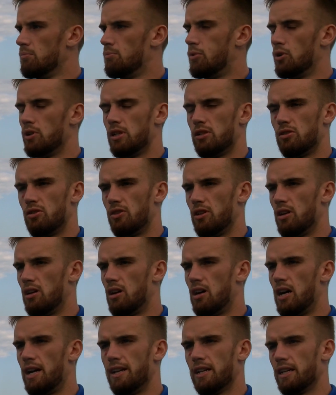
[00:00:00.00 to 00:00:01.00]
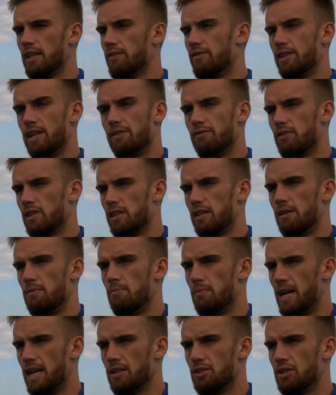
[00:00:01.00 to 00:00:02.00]
bodies on the line and giving everything
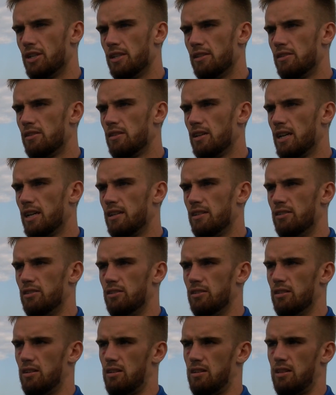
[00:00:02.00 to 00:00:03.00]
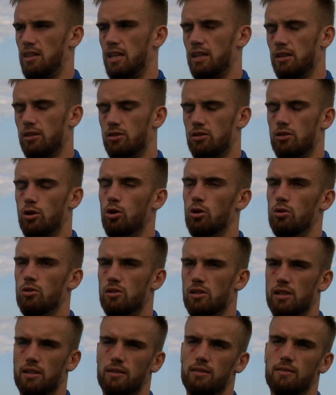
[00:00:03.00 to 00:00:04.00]
in matches. And I think
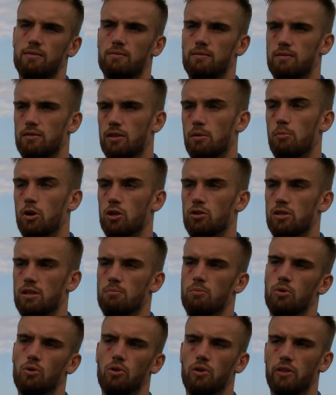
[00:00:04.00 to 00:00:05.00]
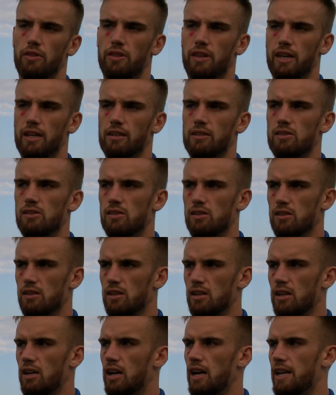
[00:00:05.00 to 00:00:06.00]
those are the most important things.
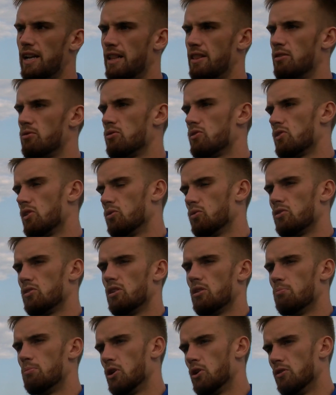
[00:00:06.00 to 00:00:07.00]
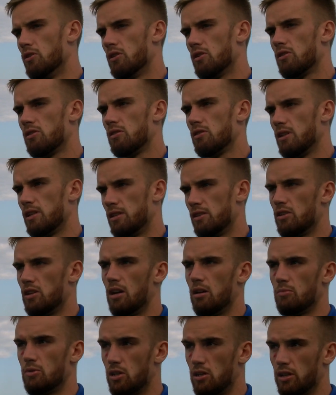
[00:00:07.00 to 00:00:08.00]
And then the results are the bonus in
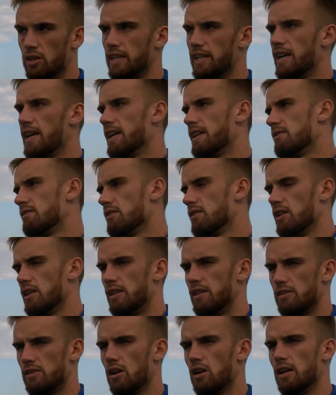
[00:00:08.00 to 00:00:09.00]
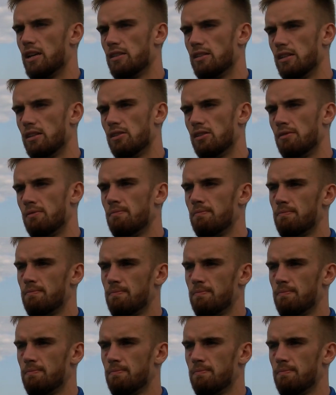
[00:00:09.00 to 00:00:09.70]
terms of looking ahead to the entire season.